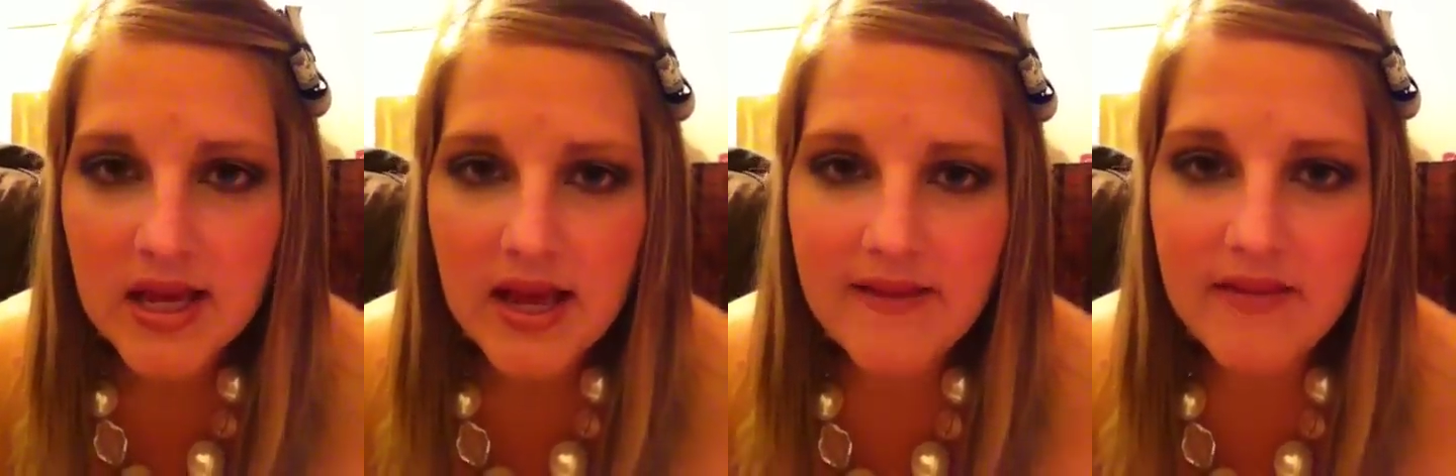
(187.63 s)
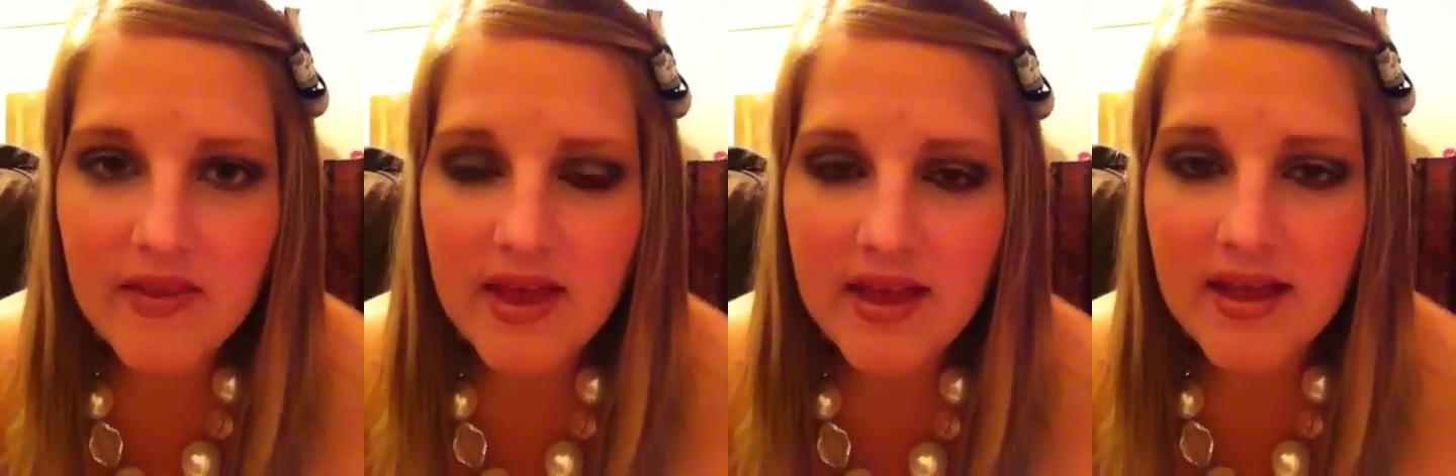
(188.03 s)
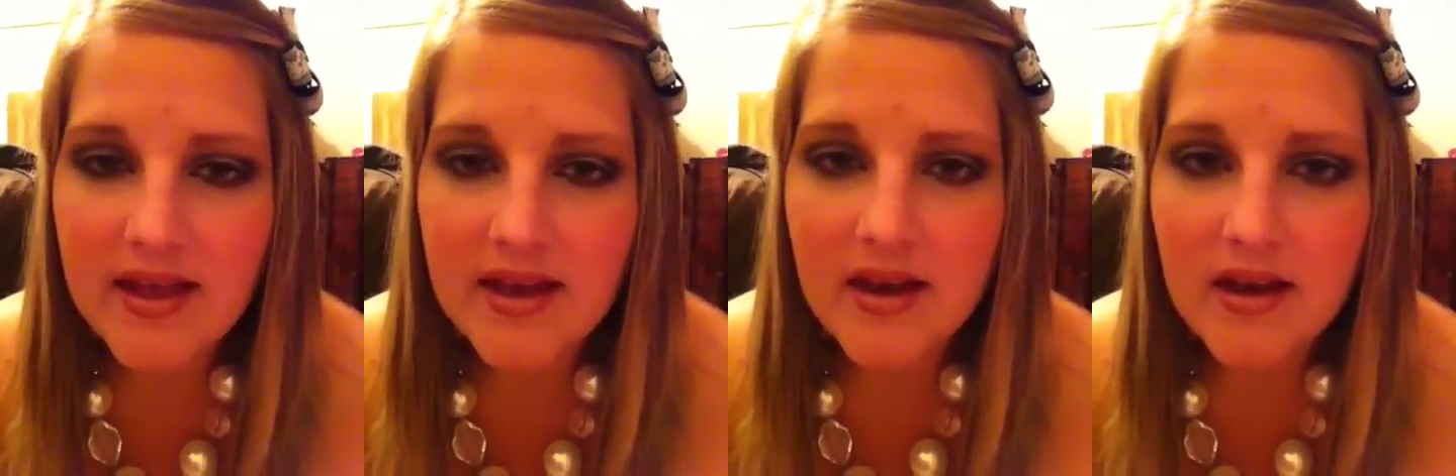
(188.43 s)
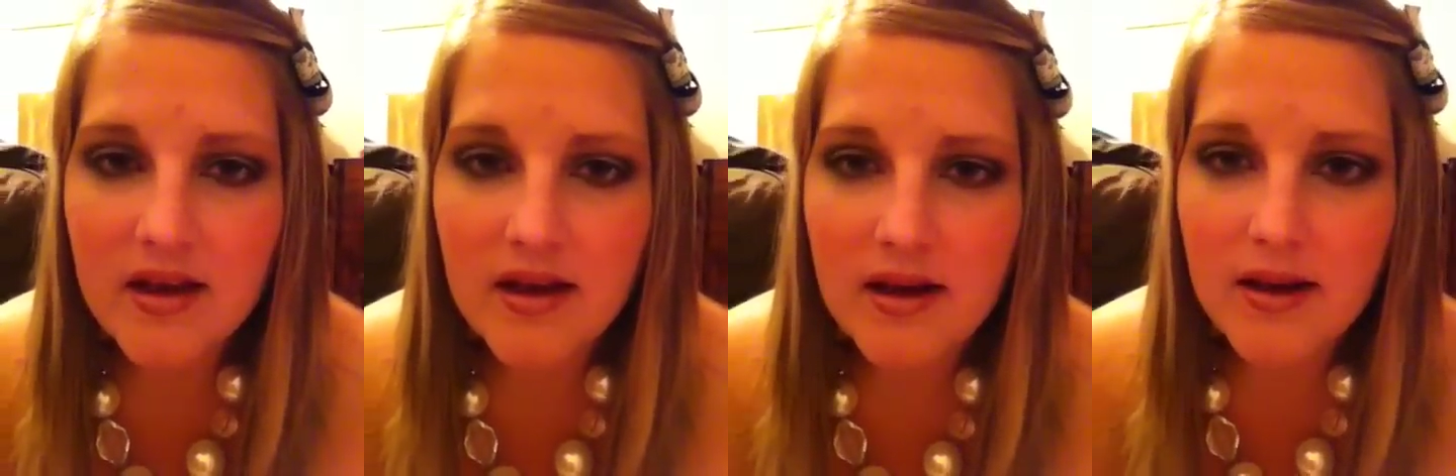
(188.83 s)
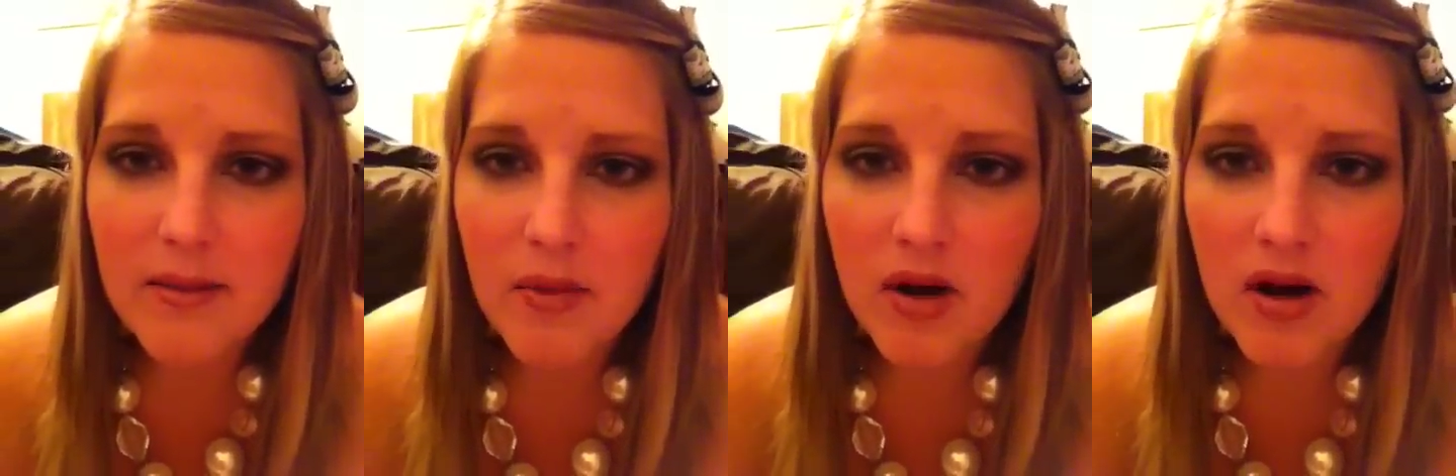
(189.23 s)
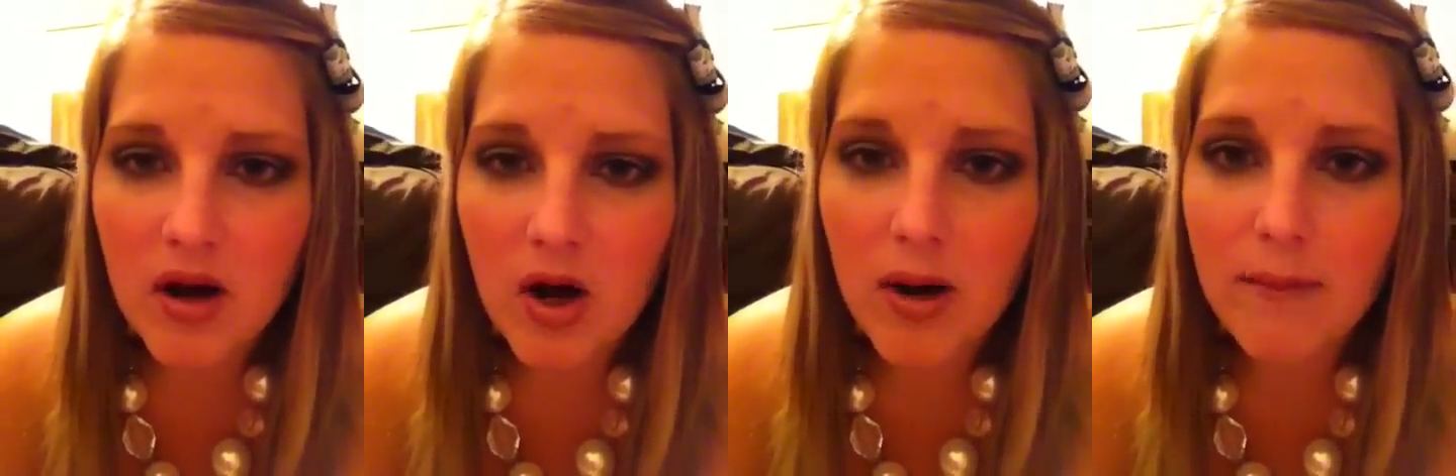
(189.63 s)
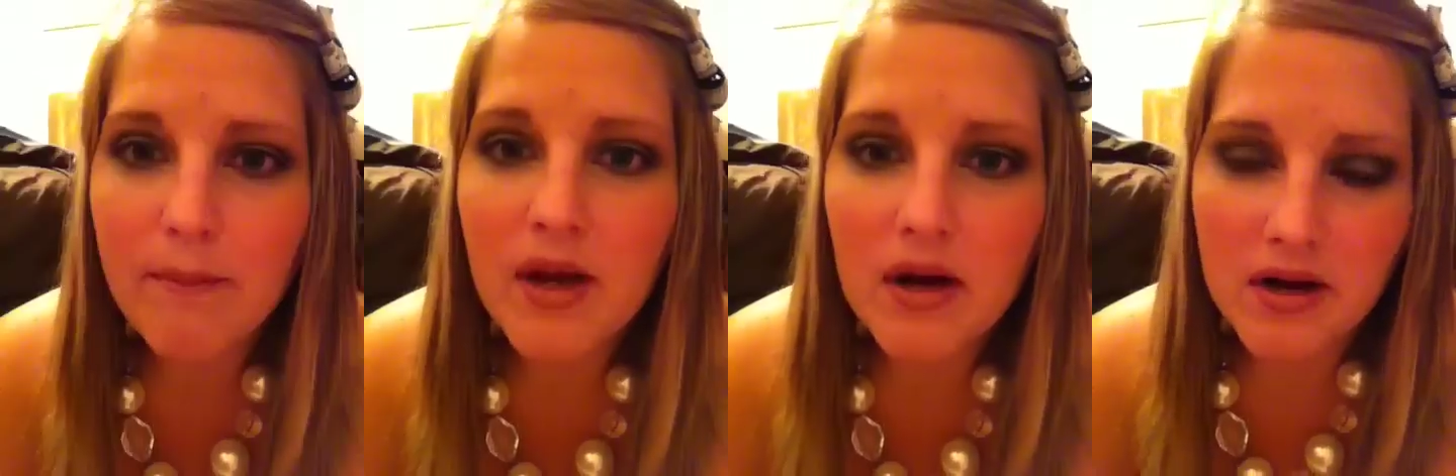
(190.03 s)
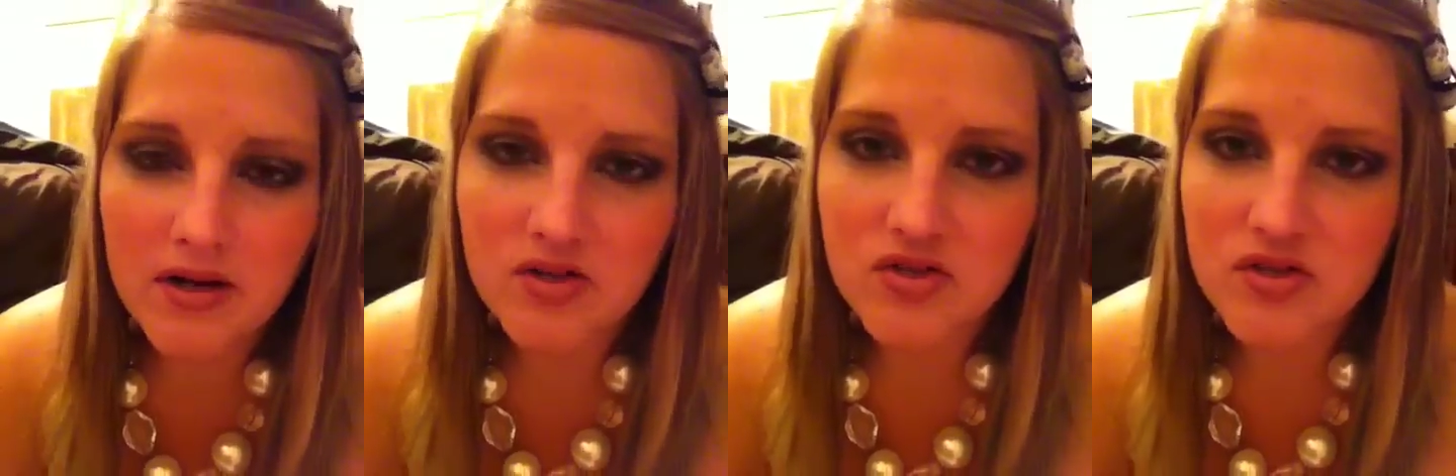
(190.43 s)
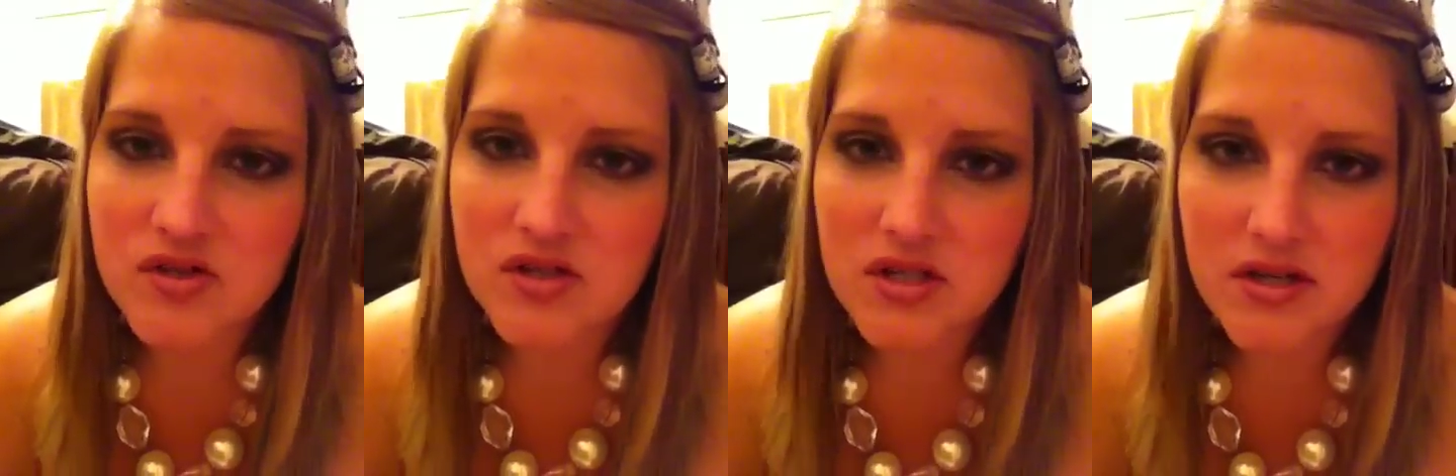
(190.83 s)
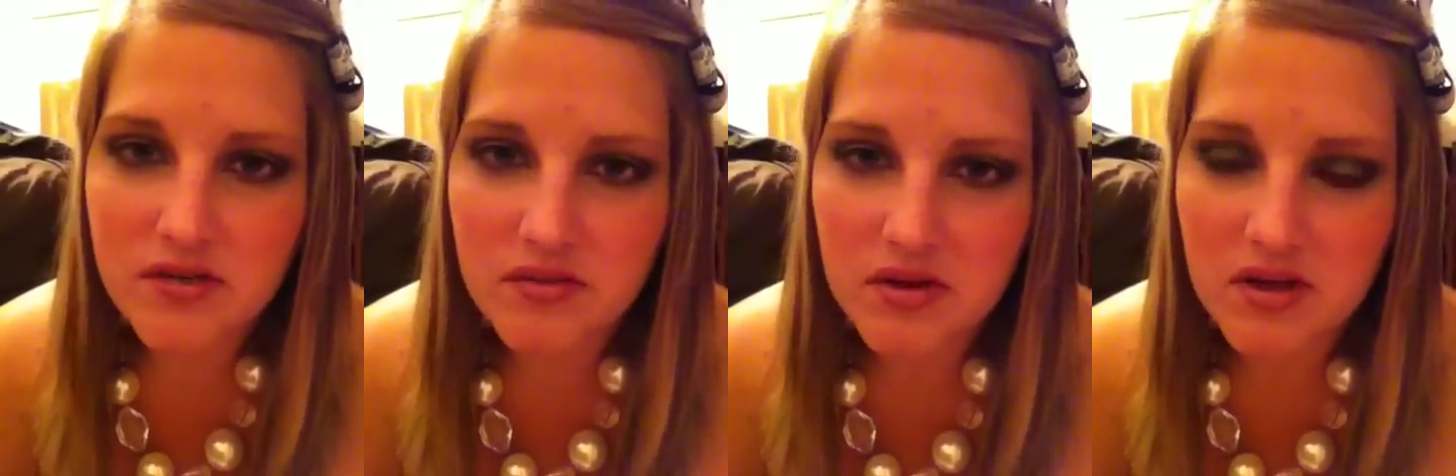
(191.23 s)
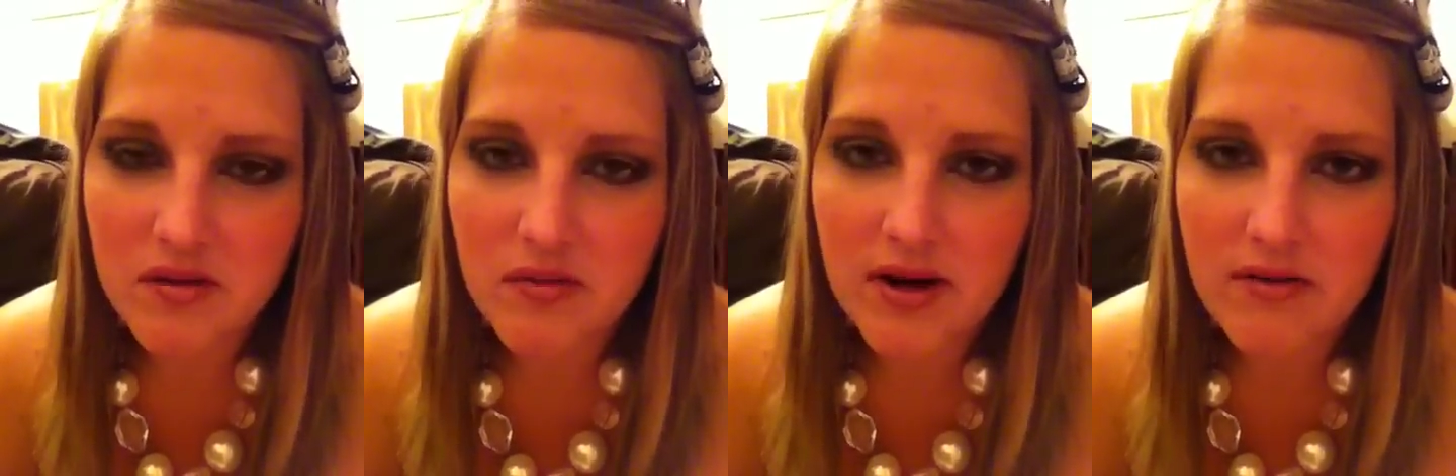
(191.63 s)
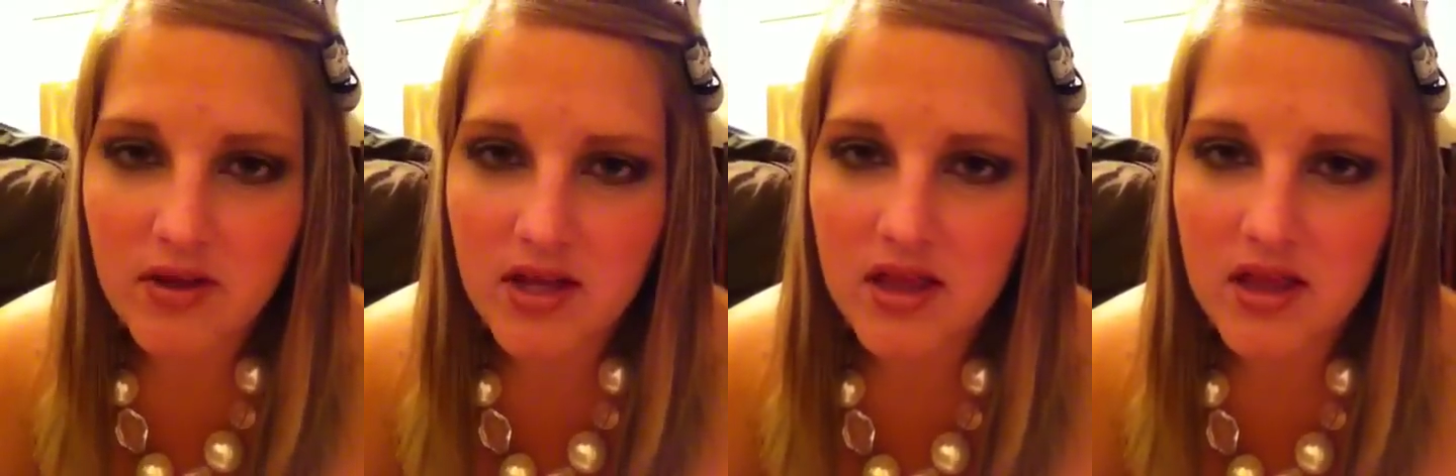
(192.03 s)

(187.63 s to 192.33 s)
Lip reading: and then our marriage just started really unraveling.